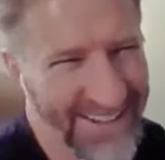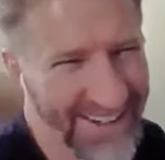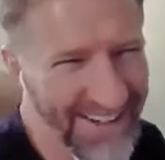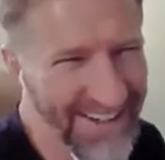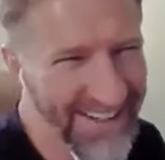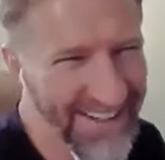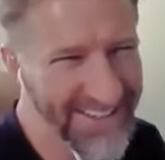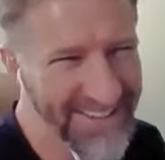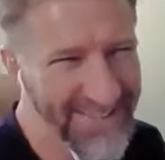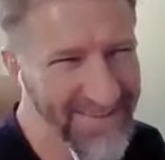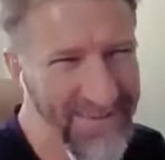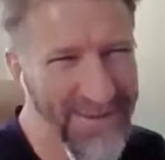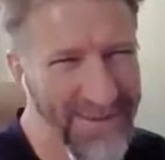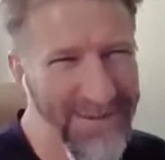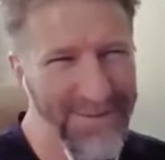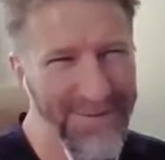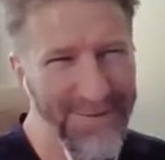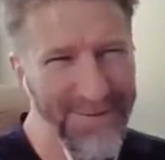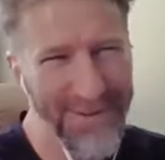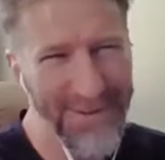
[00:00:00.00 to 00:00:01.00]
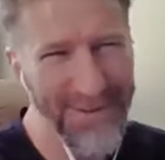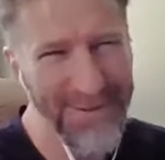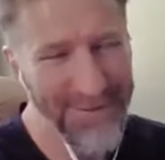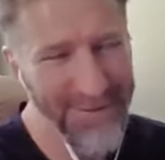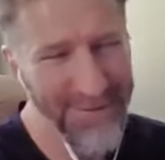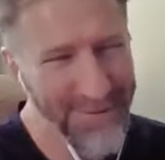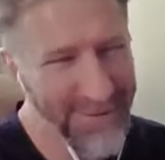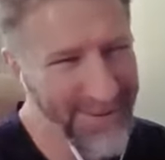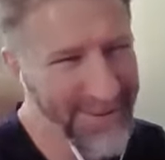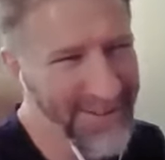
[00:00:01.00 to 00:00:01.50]
Dirk has been a
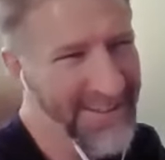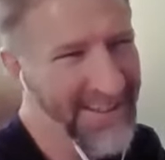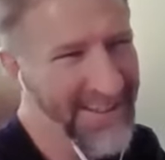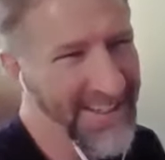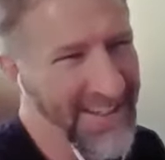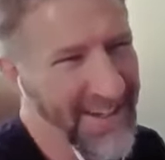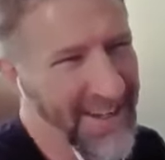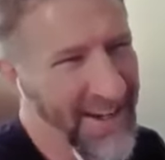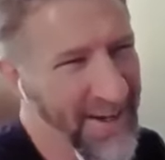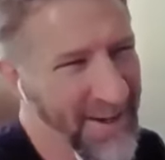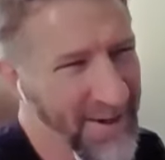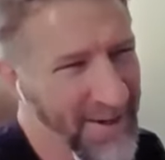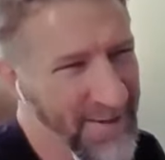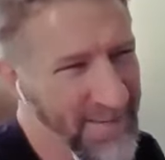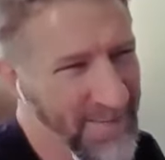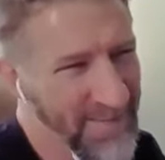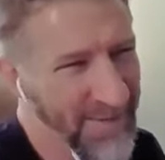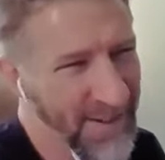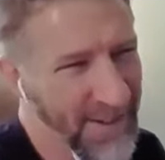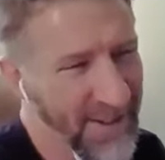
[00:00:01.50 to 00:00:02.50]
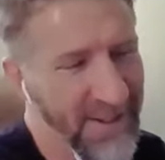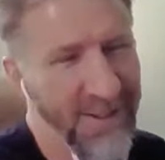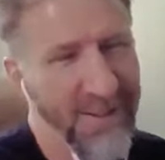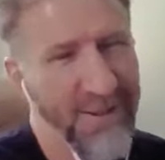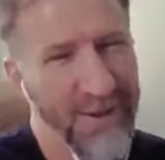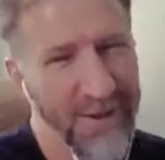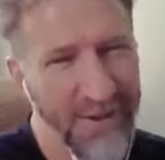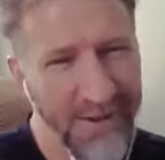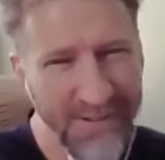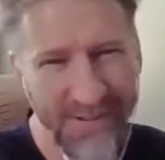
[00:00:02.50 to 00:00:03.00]
friend for um, a
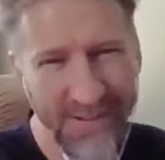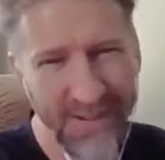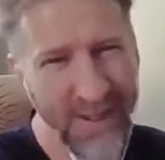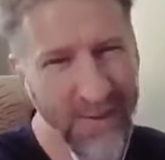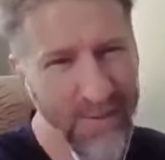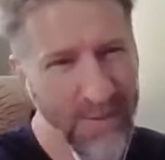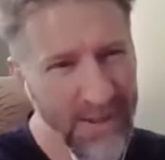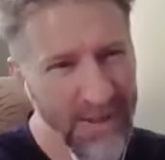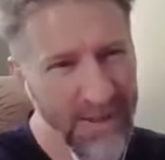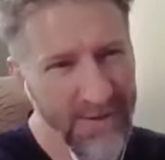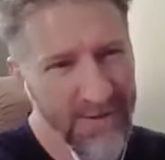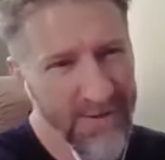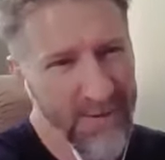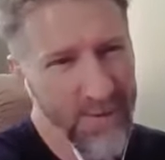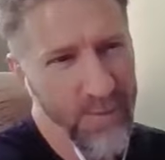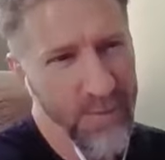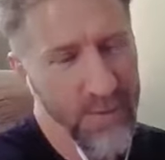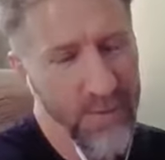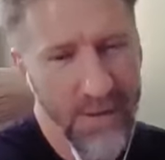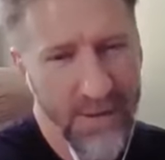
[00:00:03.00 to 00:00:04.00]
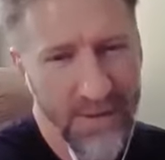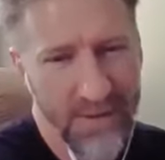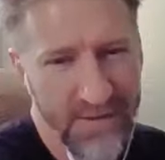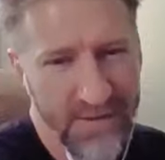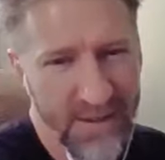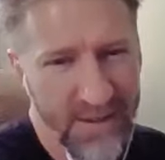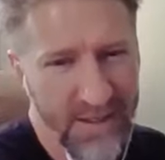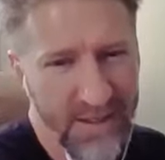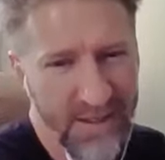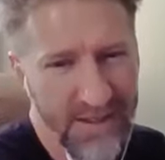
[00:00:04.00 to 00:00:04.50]
long time. I guess it's been about a
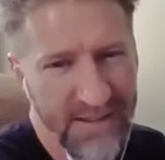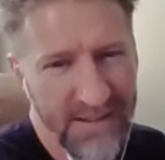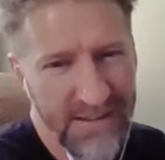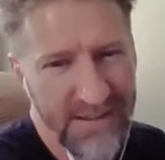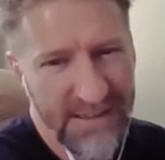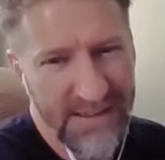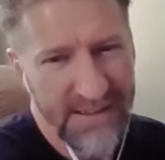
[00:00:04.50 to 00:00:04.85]
decade.